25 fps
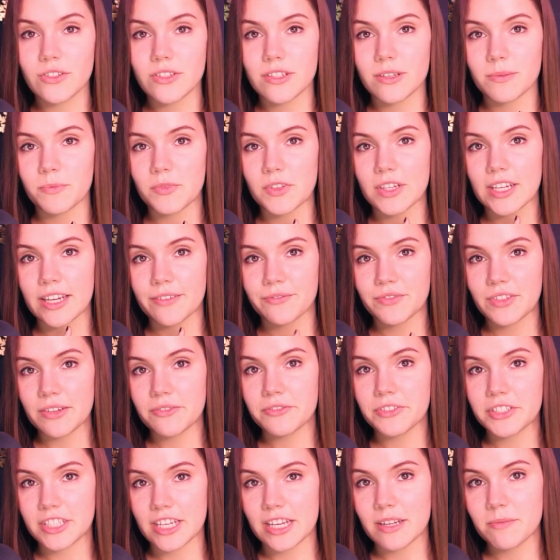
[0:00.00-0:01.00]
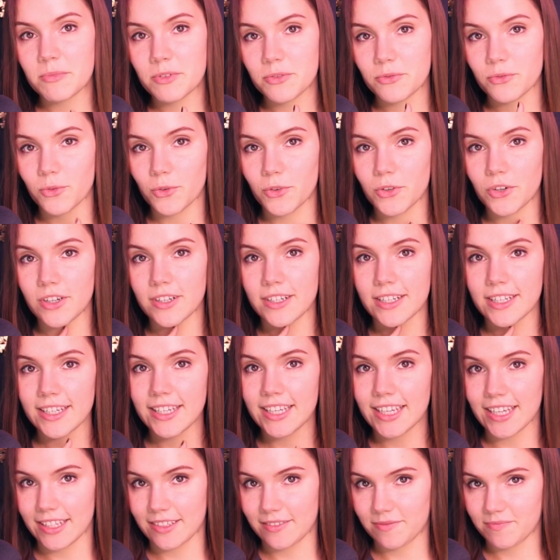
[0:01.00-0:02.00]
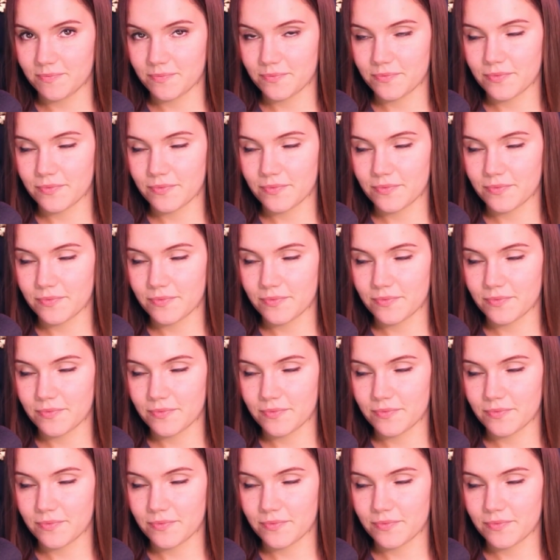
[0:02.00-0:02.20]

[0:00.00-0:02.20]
something I've never done before again.